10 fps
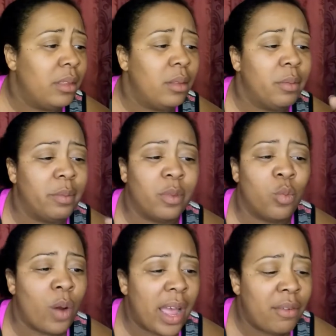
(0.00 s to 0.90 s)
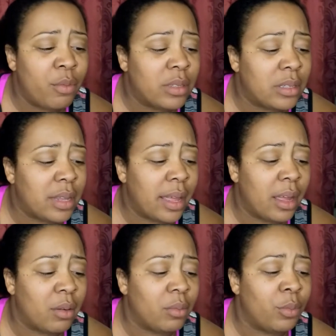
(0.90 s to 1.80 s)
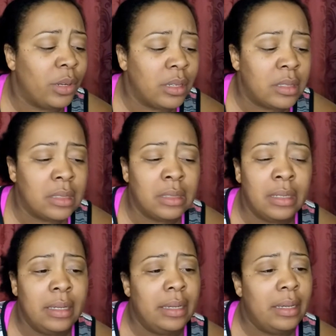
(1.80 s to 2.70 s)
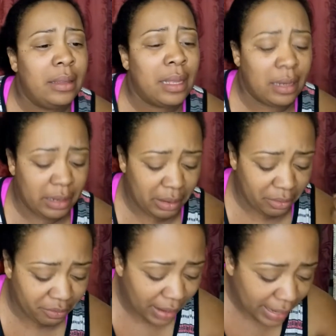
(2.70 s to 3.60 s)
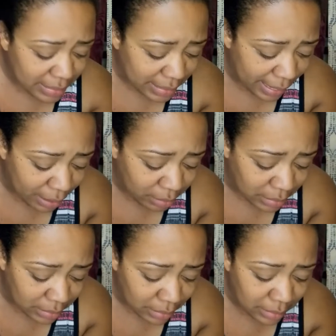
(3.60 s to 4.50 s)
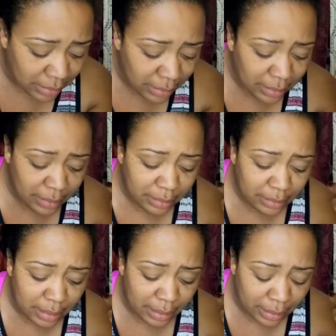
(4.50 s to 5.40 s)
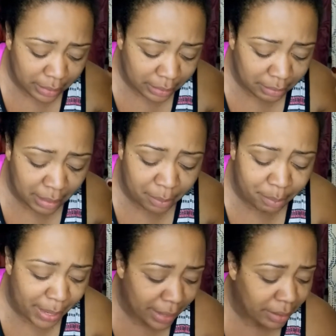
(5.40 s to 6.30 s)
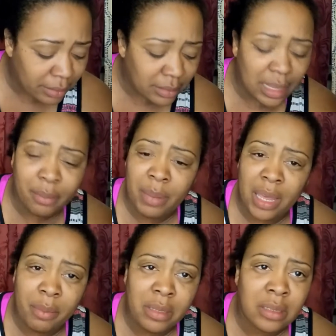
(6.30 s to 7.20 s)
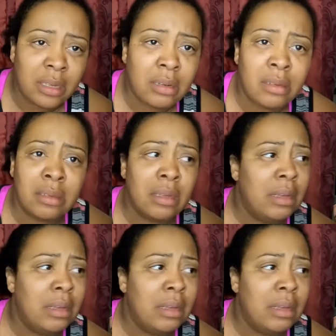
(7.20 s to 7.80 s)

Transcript: The wife was the damn realtor, they the advice counselor, they bankers, they babysitters.